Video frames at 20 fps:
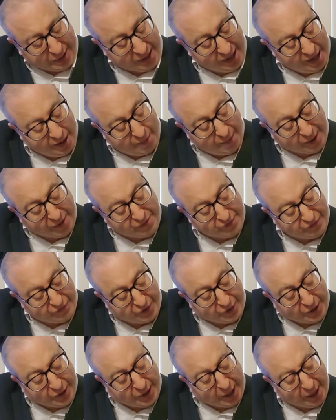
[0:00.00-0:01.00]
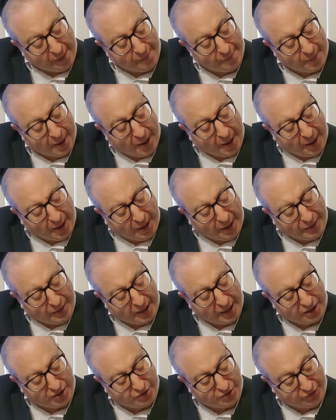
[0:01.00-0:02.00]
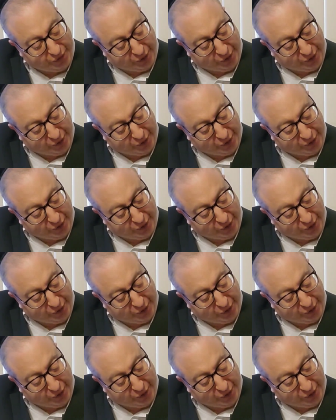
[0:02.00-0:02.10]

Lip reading: Now I freed up my index